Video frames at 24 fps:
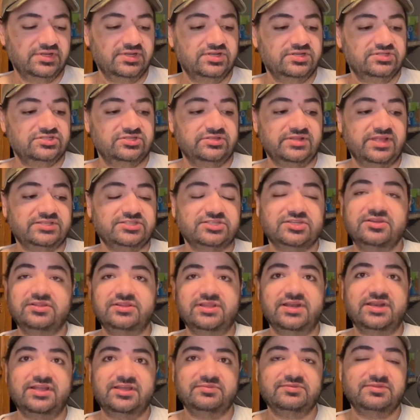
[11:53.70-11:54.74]
So that's good.
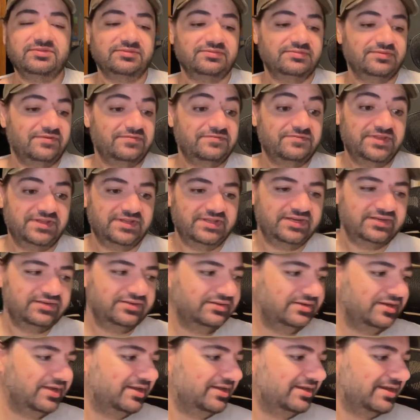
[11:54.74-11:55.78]
That helps fill in
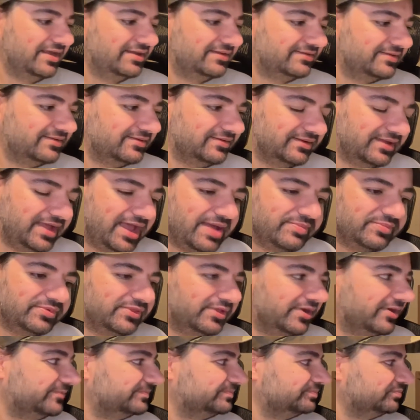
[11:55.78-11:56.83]
a nice little gap
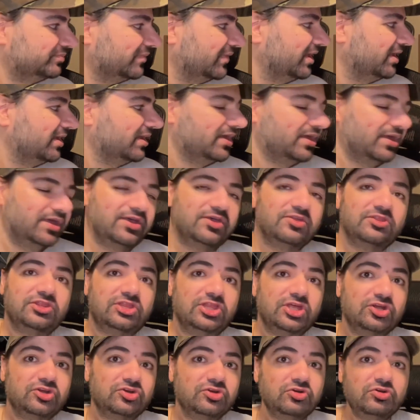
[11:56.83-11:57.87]
there. The
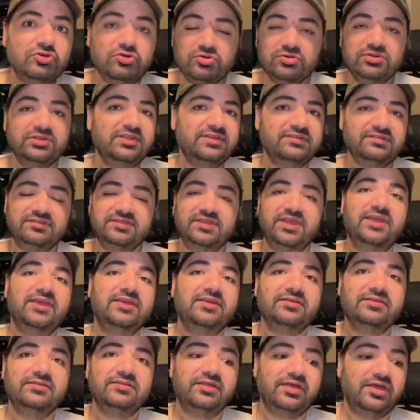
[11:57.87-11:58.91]
coolest thing,
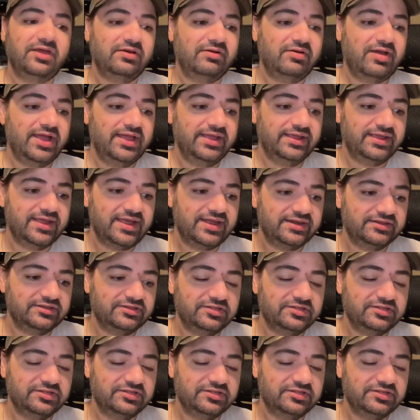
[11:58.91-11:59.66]
though, I got at the